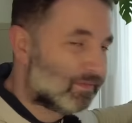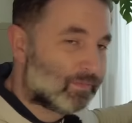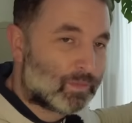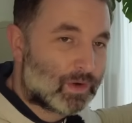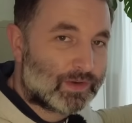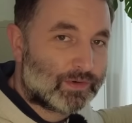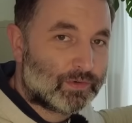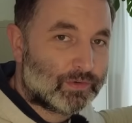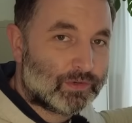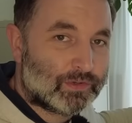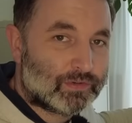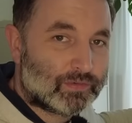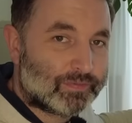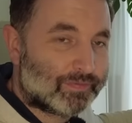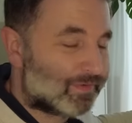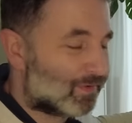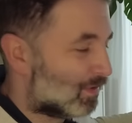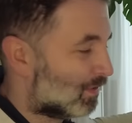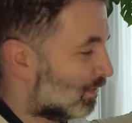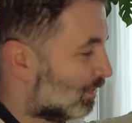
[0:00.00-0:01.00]
100 to
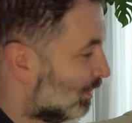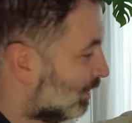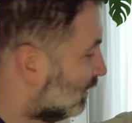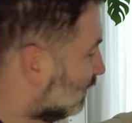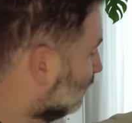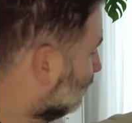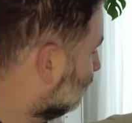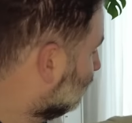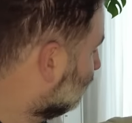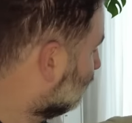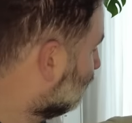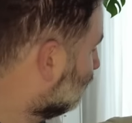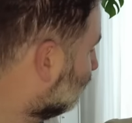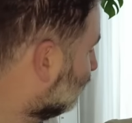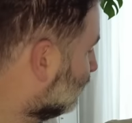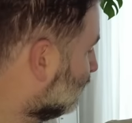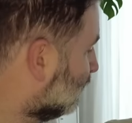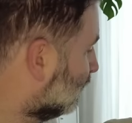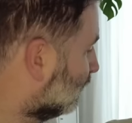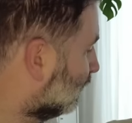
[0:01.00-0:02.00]
400
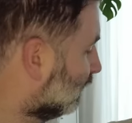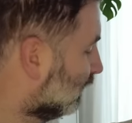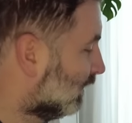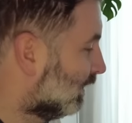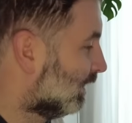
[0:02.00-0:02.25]
over here.